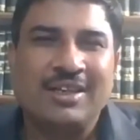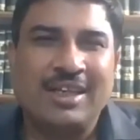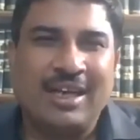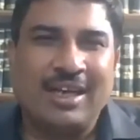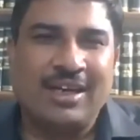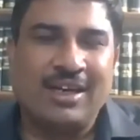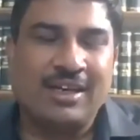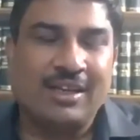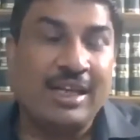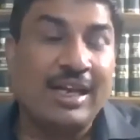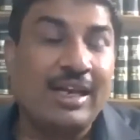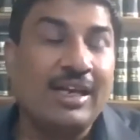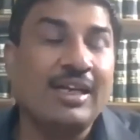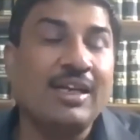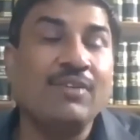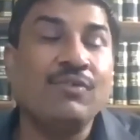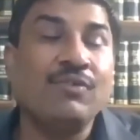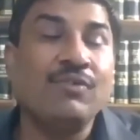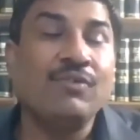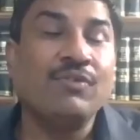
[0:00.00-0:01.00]

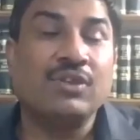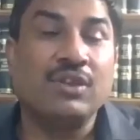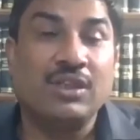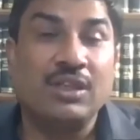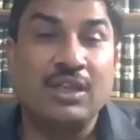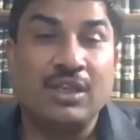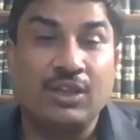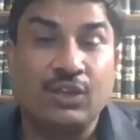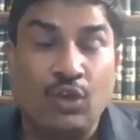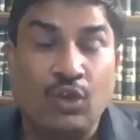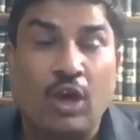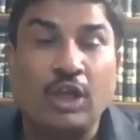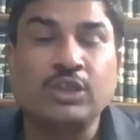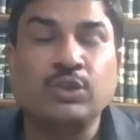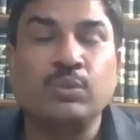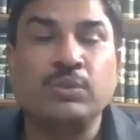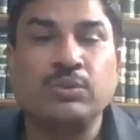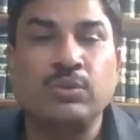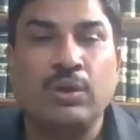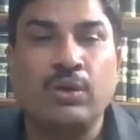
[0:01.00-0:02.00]
negative thoughts
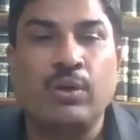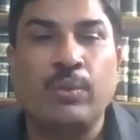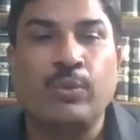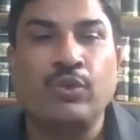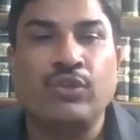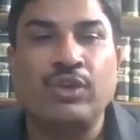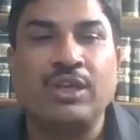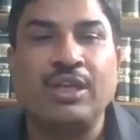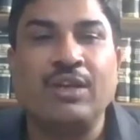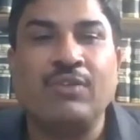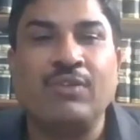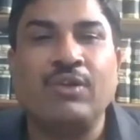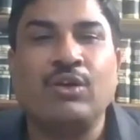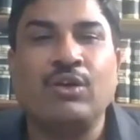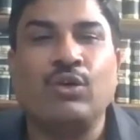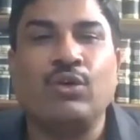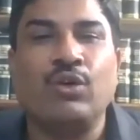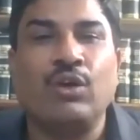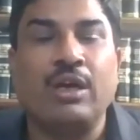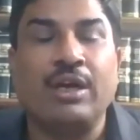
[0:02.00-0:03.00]
which were proceeding, we
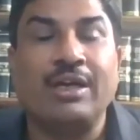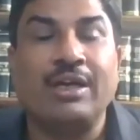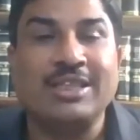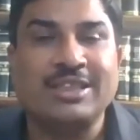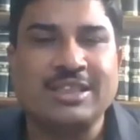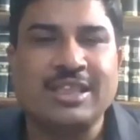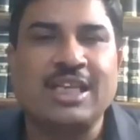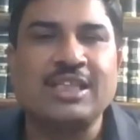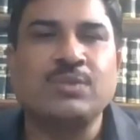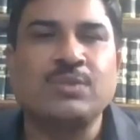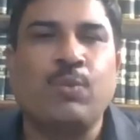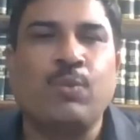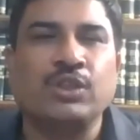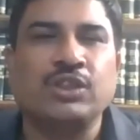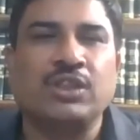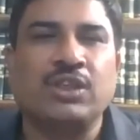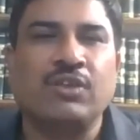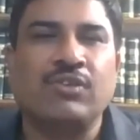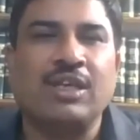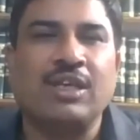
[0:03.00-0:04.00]
could discuss
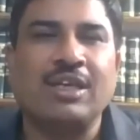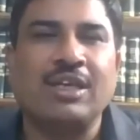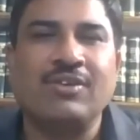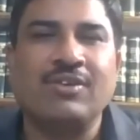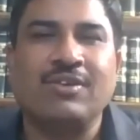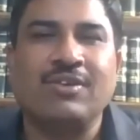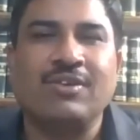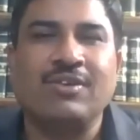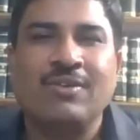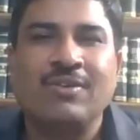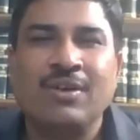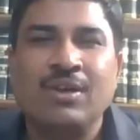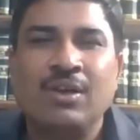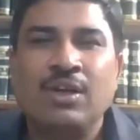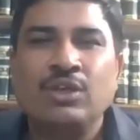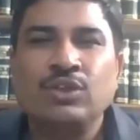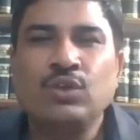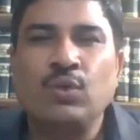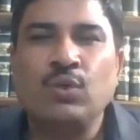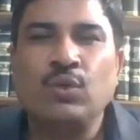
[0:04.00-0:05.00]
positive things.
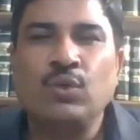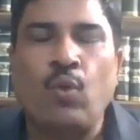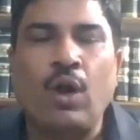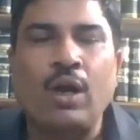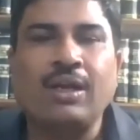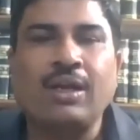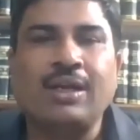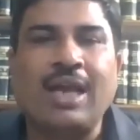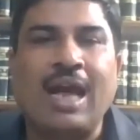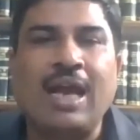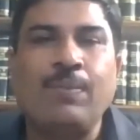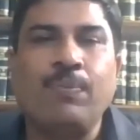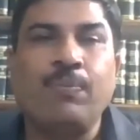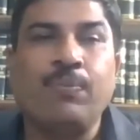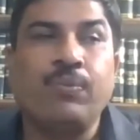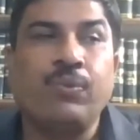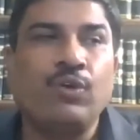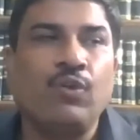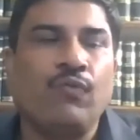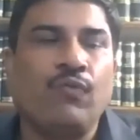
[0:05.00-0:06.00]
So what type
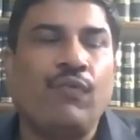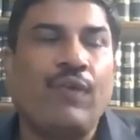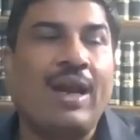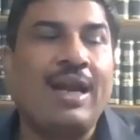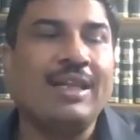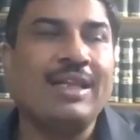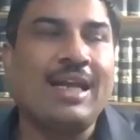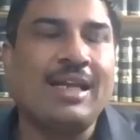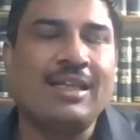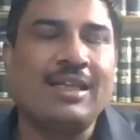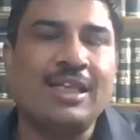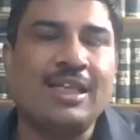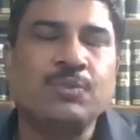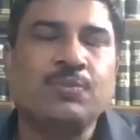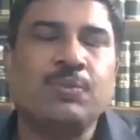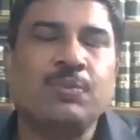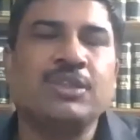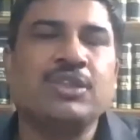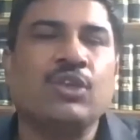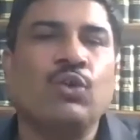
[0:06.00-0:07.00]
you felt that this
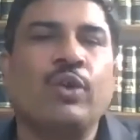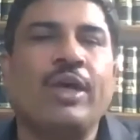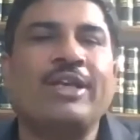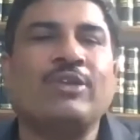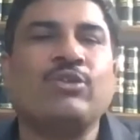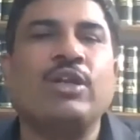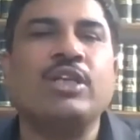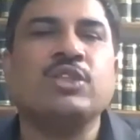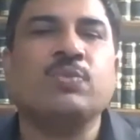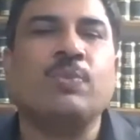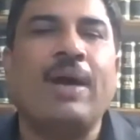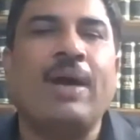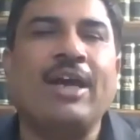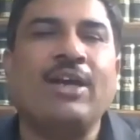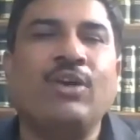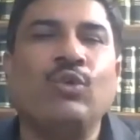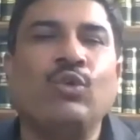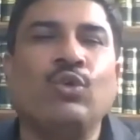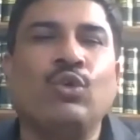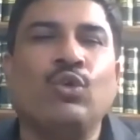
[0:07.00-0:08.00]
person would actually
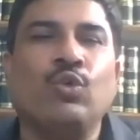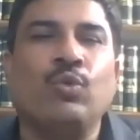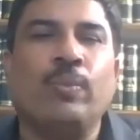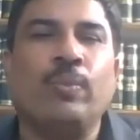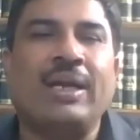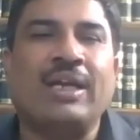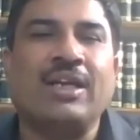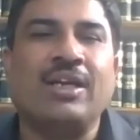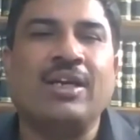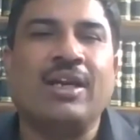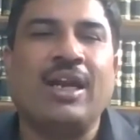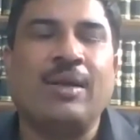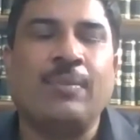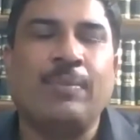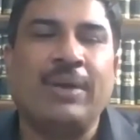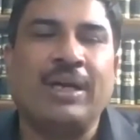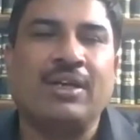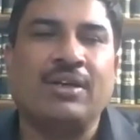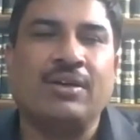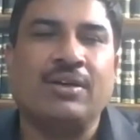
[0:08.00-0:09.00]
inspire you to do better
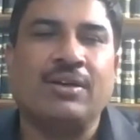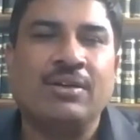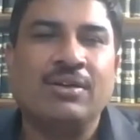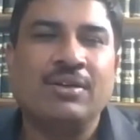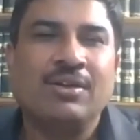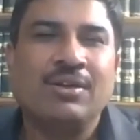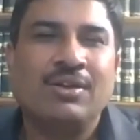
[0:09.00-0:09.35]
and better?